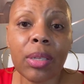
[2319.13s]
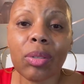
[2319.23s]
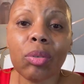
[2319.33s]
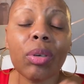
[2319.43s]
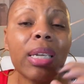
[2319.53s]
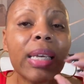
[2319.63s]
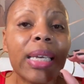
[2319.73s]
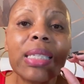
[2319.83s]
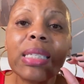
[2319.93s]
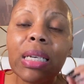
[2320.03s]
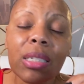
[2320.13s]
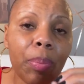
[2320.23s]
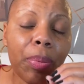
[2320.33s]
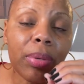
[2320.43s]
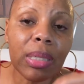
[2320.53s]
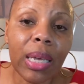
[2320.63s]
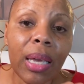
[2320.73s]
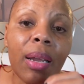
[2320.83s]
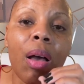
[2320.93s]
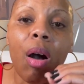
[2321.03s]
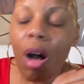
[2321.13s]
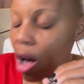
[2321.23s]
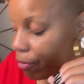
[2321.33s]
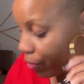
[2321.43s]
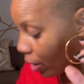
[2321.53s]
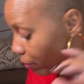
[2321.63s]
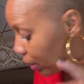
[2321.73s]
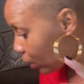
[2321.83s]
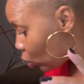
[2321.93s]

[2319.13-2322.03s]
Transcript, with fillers: So you're going to get 60% off of that